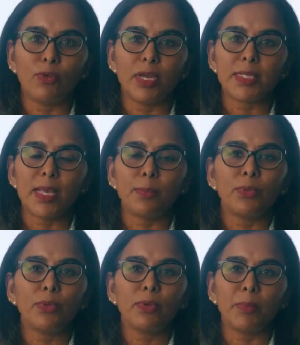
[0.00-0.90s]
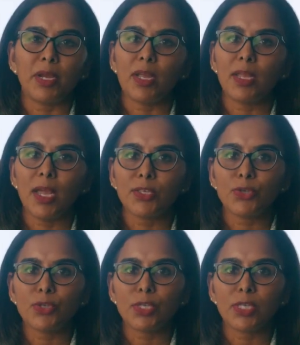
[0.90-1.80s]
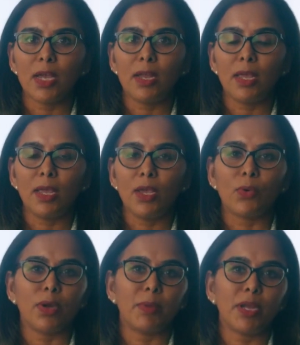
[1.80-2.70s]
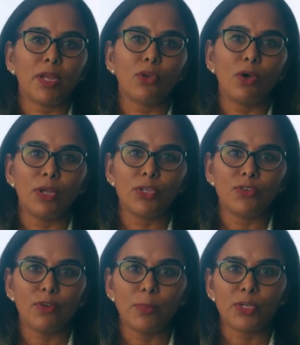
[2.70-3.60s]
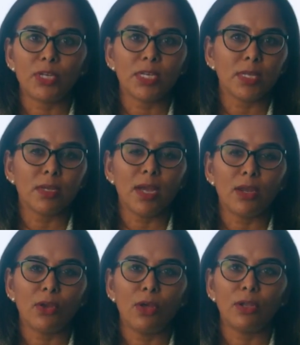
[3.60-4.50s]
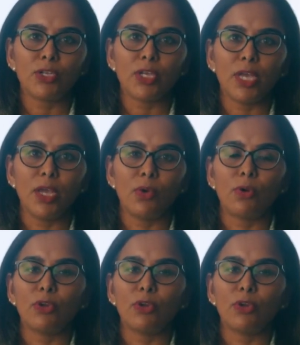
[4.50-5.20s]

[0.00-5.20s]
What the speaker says: example, American Cancer Society or American College of Obstetrics and Gynecology or